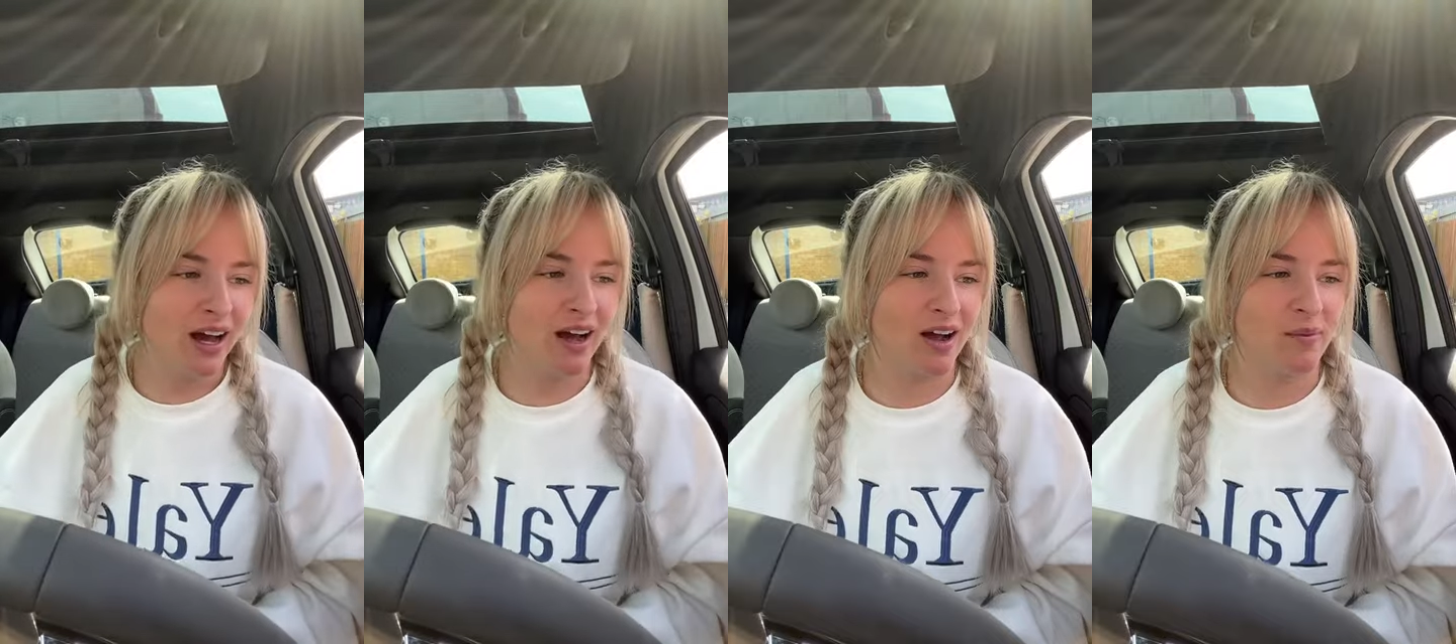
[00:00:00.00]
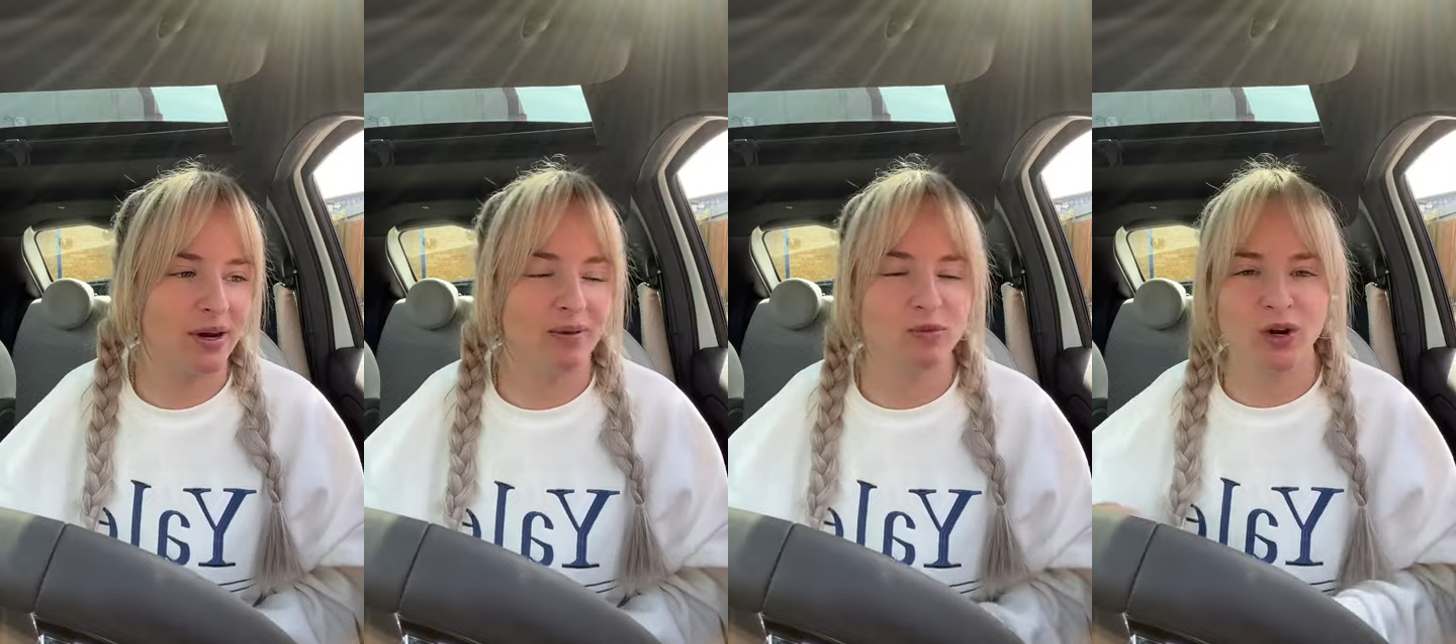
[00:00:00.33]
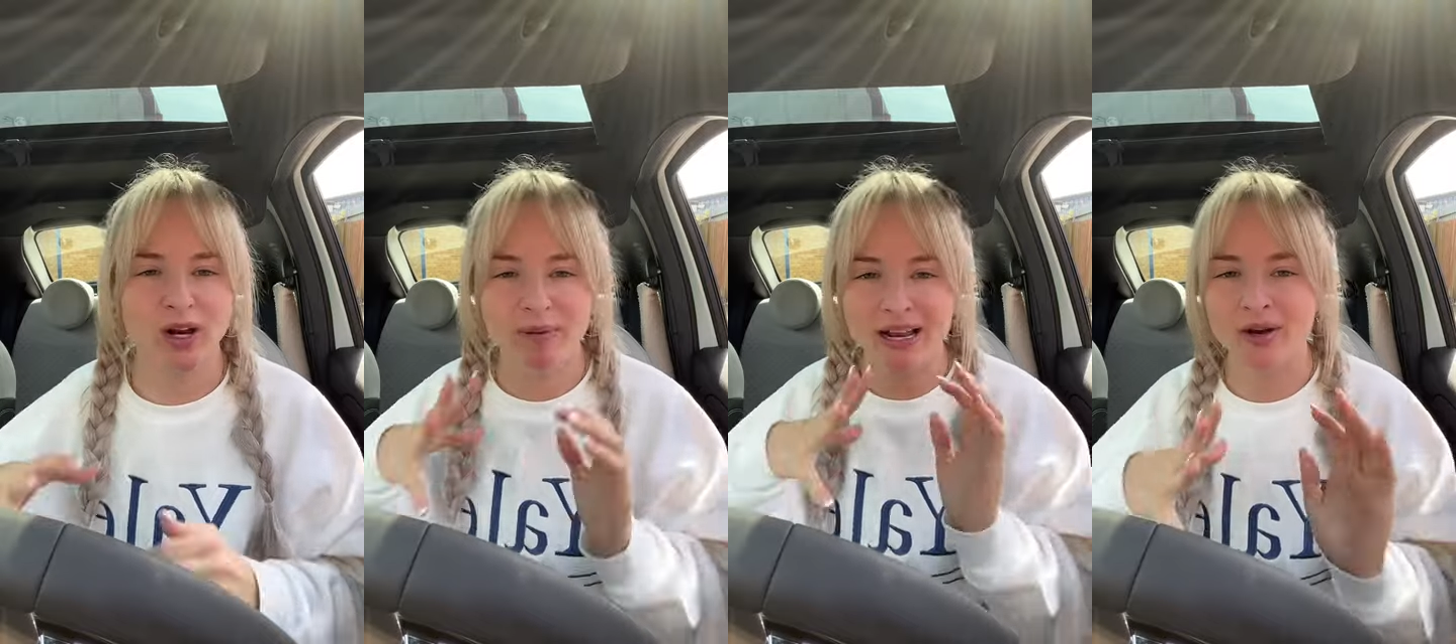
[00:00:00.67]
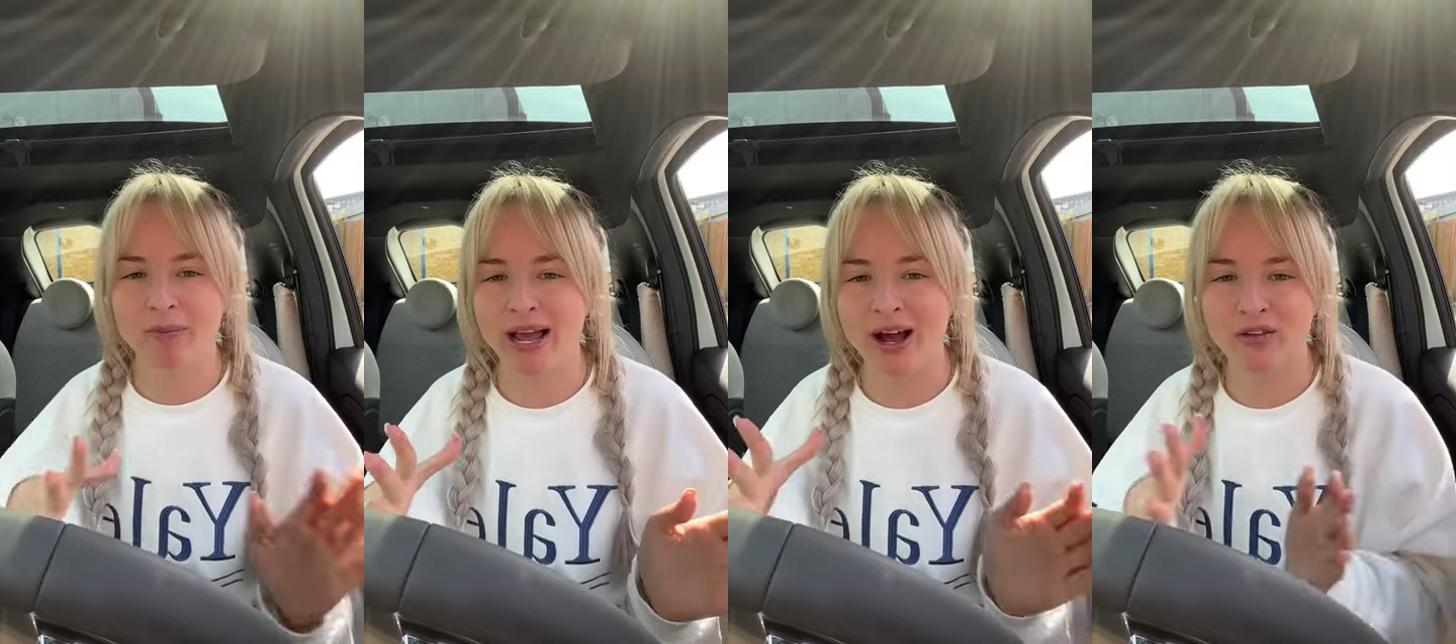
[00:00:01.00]
And I'm trying to be a little
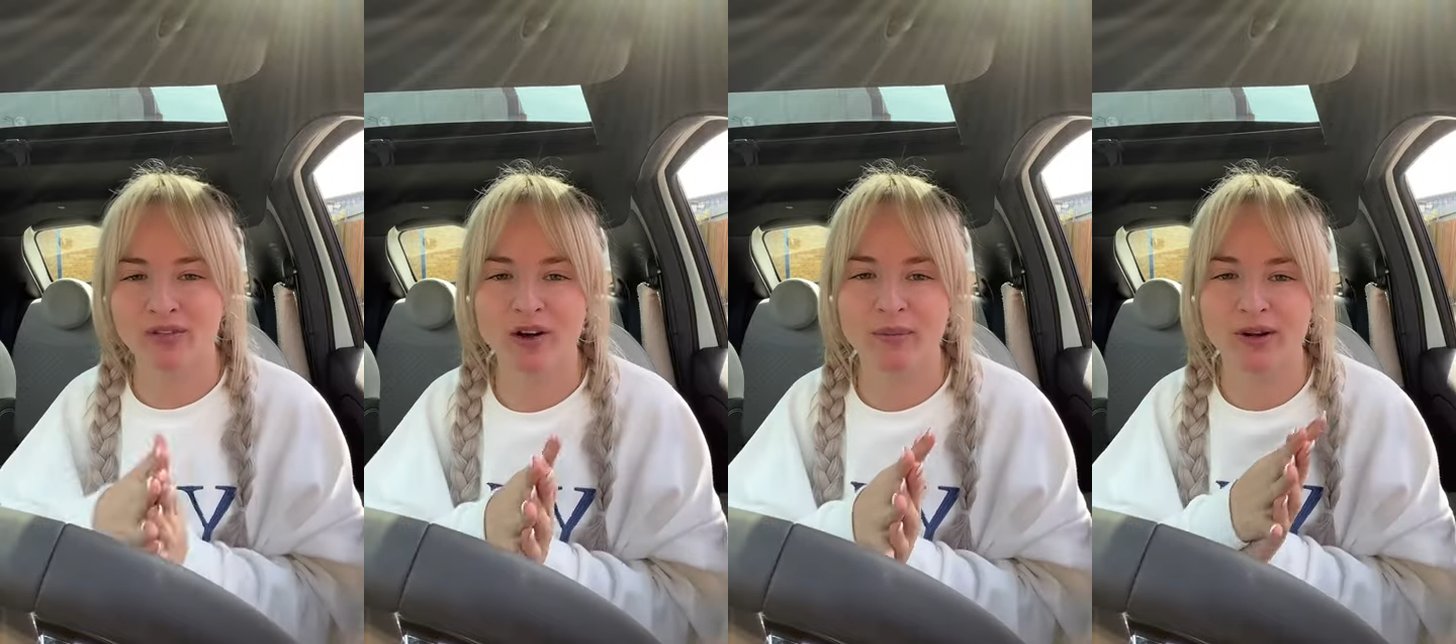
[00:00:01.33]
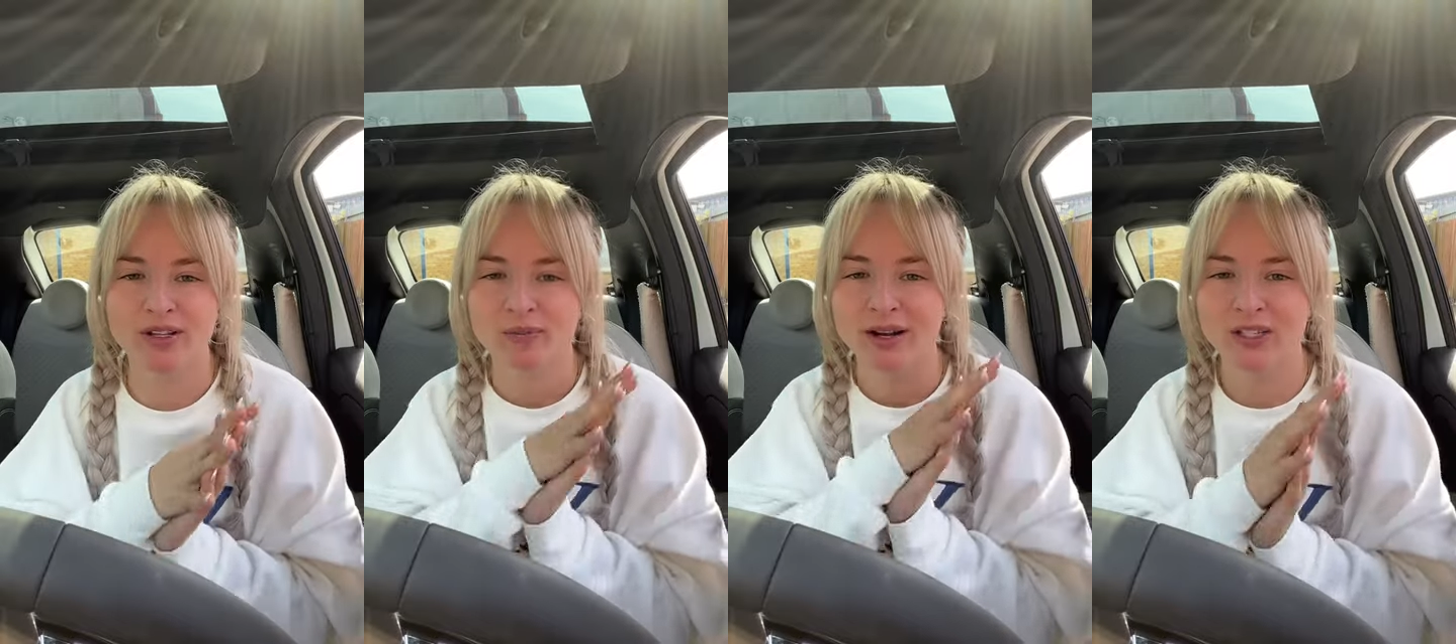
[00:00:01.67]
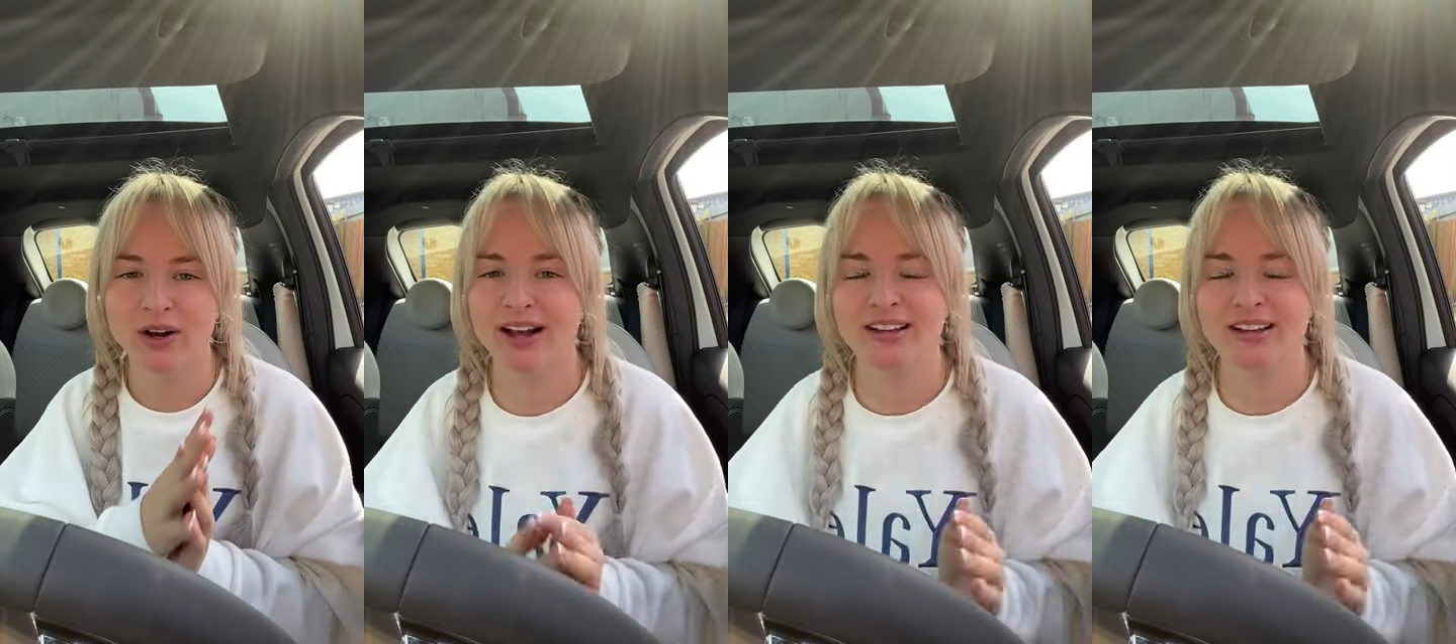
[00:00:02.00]
bit healthier because my diet